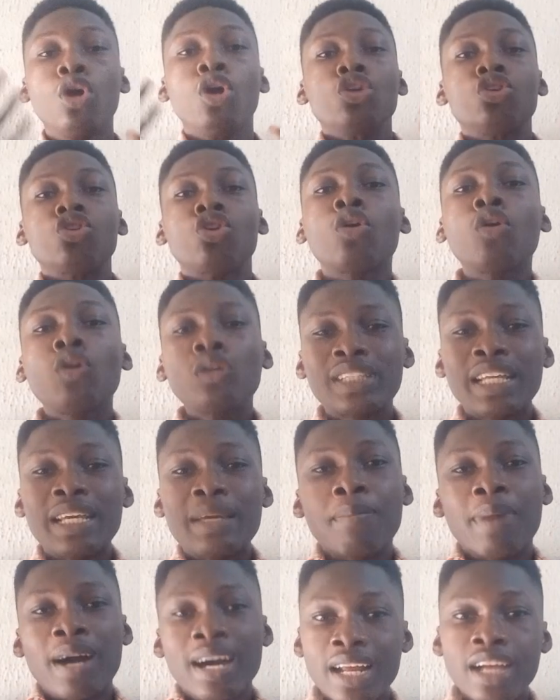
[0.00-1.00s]
you're not a
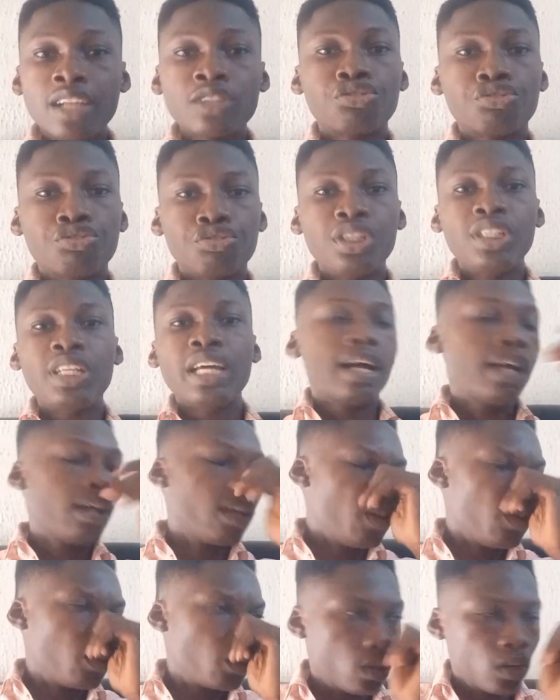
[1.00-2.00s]
badass trader,
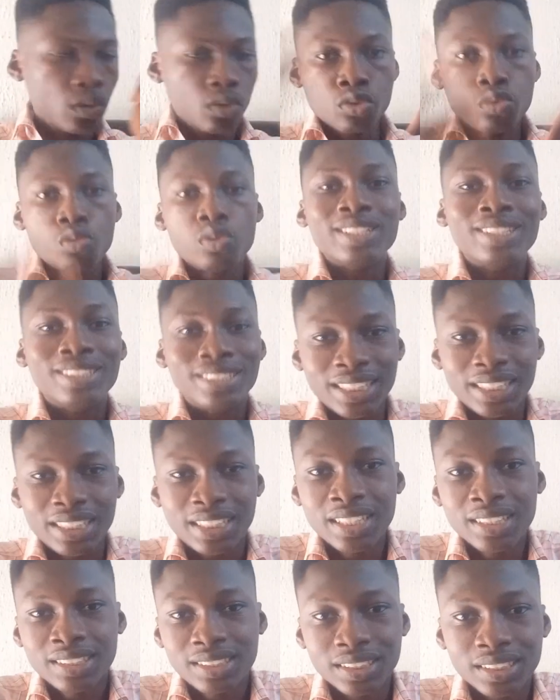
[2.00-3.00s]
you're not good with
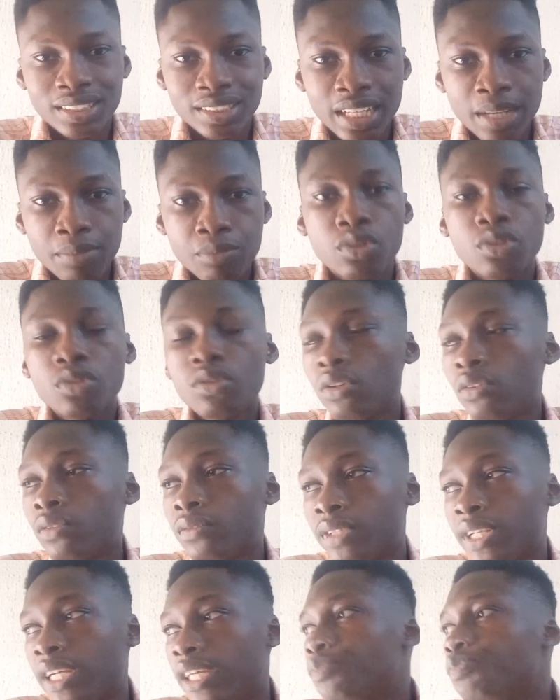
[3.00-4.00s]
agent system and all of
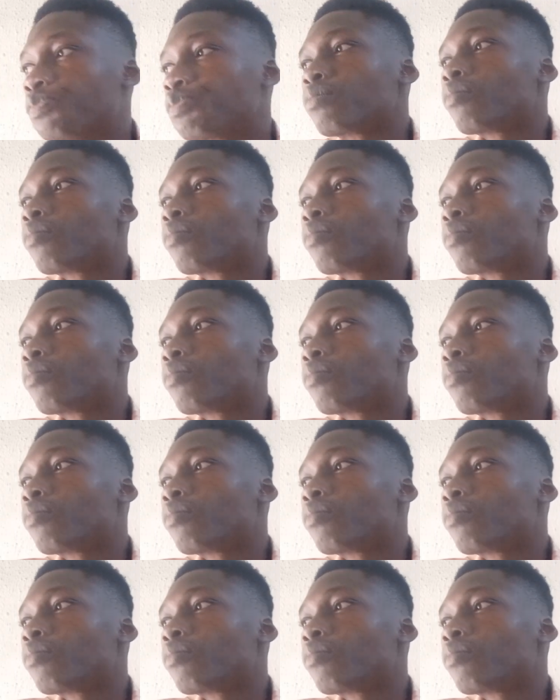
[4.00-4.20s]
that,